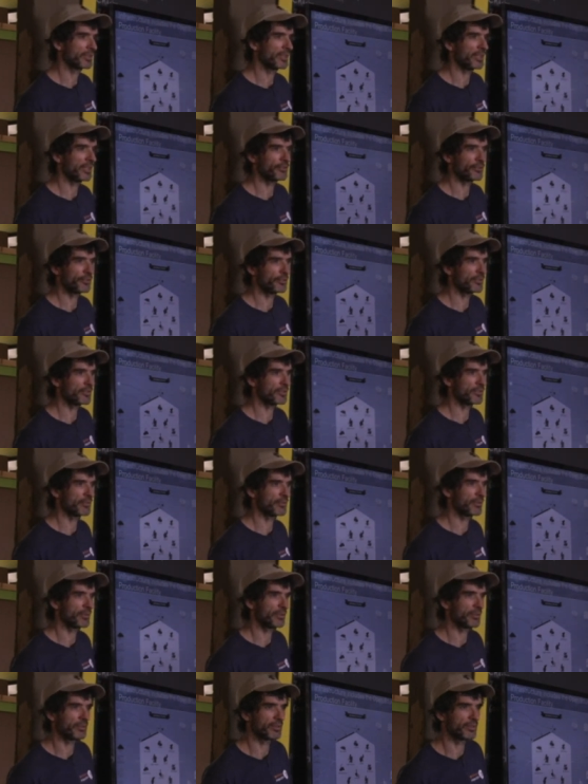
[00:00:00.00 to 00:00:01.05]
Hydrogen
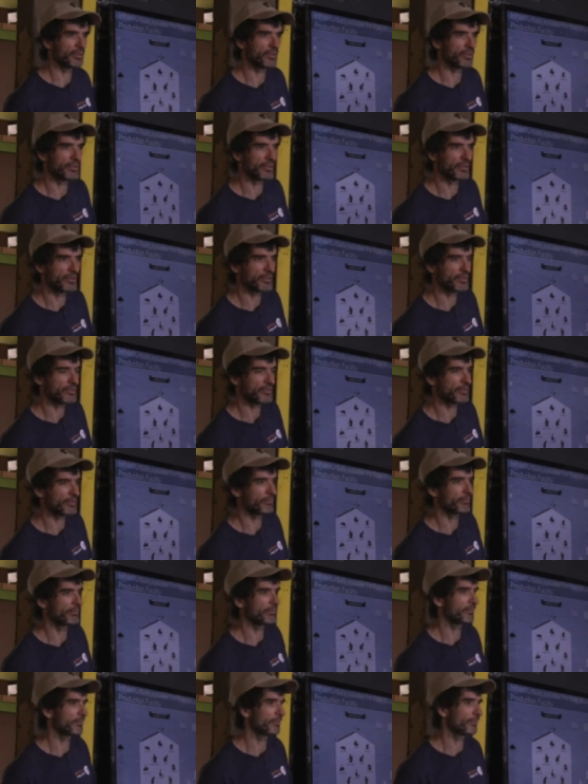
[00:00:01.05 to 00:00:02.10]
is a
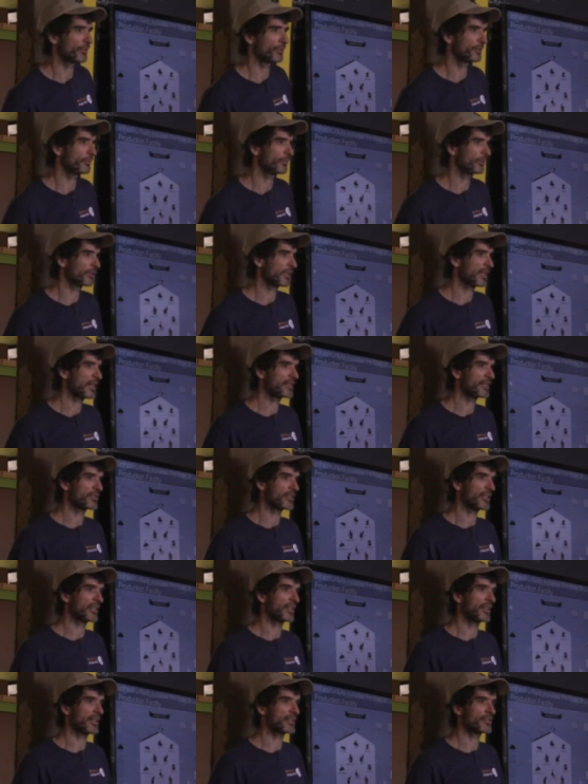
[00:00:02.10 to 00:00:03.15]
burnable gas,
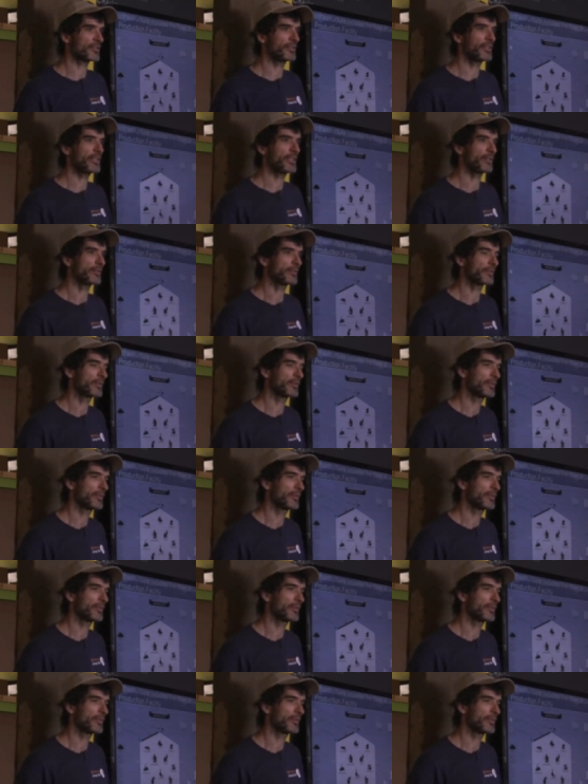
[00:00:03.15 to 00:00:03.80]
like gasoline.